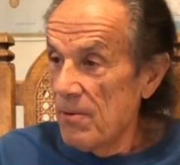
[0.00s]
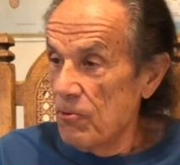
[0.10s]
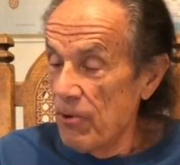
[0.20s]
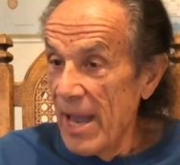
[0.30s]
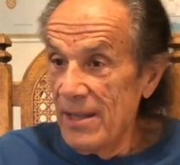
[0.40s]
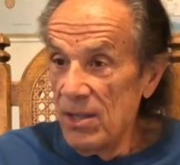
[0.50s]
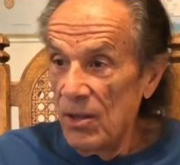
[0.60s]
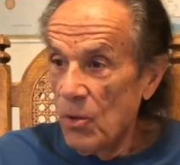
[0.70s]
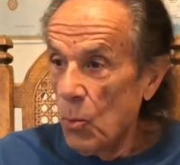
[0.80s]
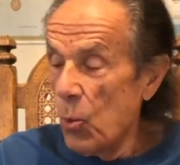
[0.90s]
red,
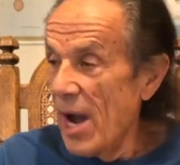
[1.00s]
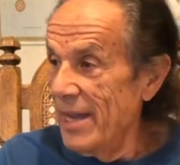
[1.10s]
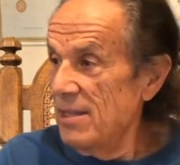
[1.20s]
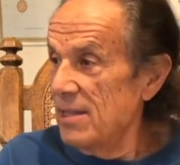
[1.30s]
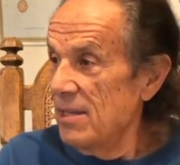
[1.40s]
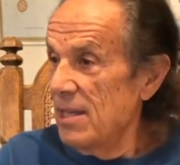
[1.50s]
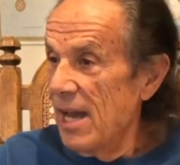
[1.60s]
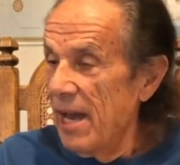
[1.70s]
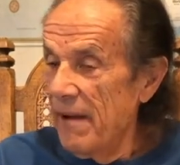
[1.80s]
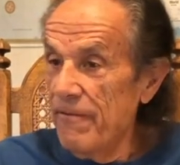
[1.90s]
white,
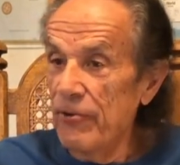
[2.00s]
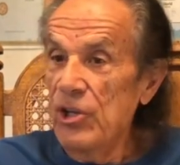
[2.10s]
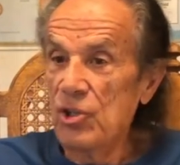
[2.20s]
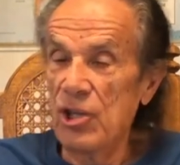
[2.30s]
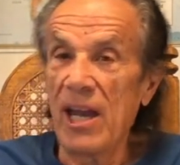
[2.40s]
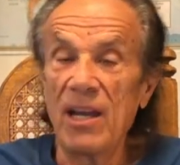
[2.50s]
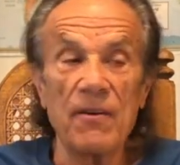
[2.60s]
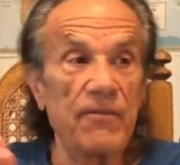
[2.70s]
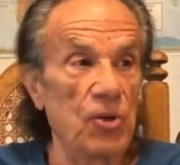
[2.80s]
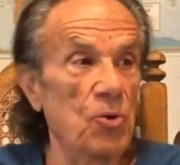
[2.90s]
every shade
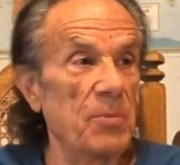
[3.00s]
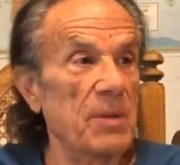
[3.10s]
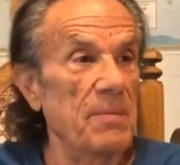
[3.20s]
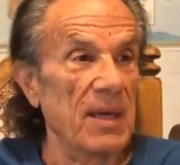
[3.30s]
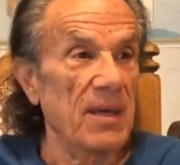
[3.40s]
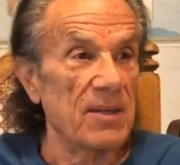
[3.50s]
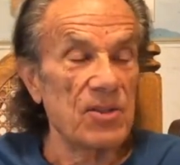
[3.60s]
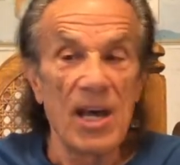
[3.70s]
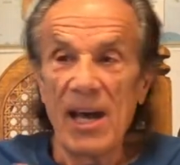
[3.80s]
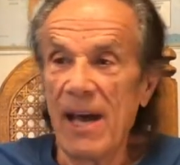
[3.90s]
of human
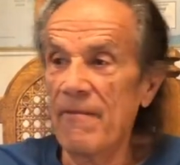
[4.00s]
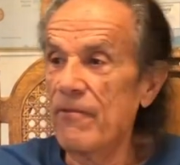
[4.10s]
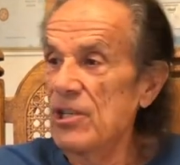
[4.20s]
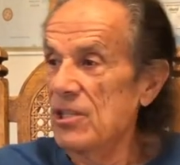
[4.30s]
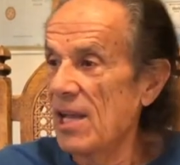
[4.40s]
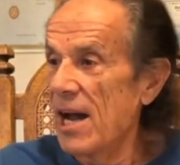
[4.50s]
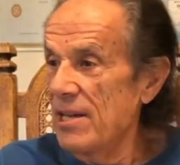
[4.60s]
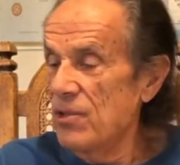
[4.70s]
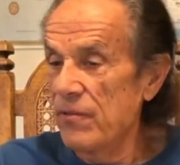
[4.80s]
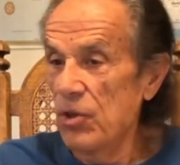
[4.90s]
beings, every
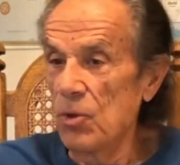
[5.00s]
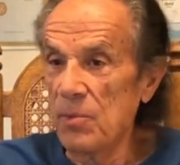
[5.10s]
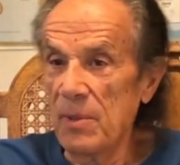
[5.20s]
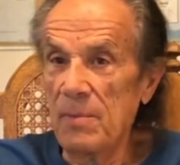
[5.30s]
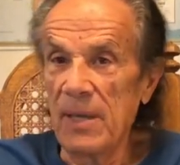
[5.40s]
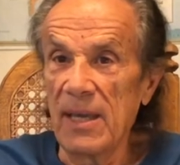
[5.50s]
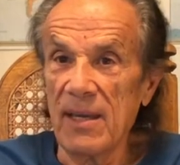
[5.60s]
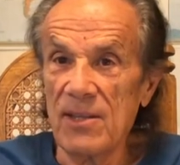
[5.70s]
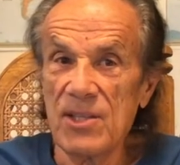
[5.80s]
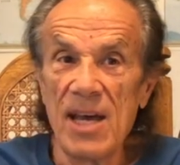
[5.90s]
size of human
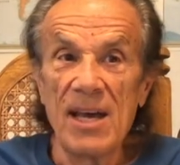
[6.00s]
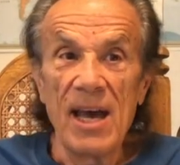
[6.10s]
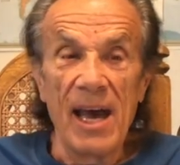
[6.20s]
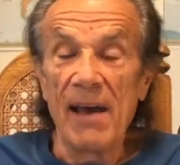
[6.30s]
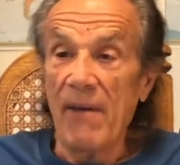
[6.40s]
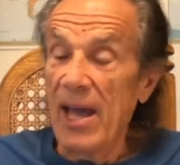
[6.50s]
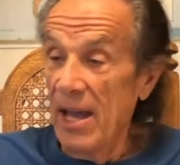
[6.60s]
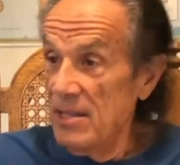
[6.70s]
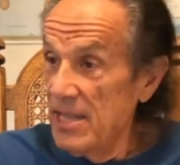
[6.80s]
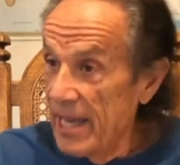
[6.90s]
beings,
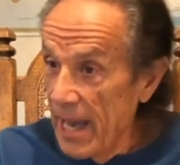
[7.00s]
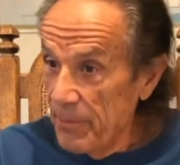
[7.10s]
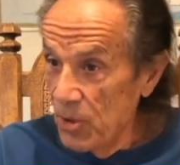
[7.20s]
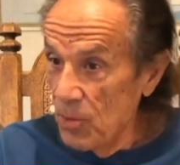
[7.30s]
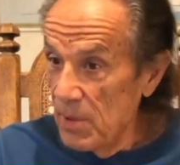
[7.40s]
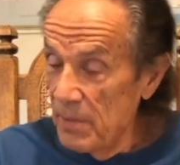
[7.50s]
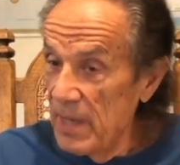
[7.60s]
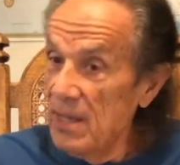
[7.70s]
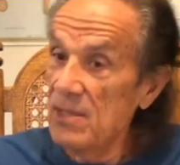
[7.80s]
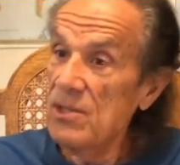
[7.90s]
handicapped human
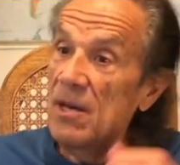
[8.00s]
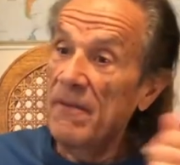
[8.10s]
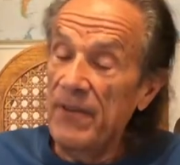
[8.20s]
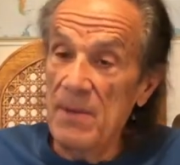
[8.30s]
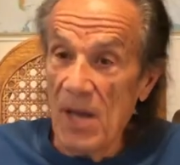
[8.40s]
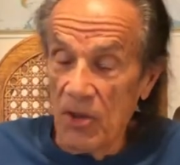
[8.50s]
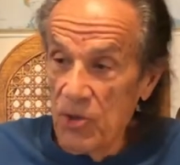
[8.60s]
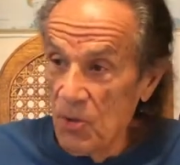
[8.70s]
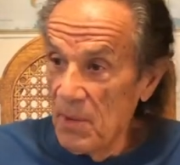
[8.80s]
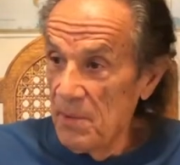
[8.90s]
beings, female
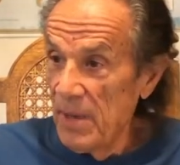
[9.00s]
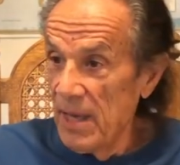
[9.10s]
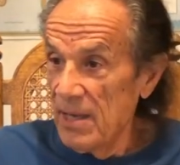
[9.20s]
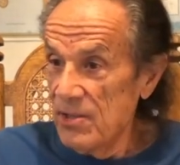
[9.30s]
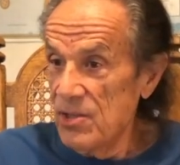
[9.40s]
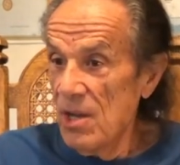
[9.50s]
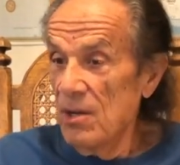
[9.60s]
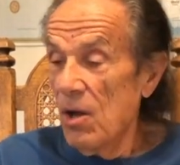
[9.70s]
human beings,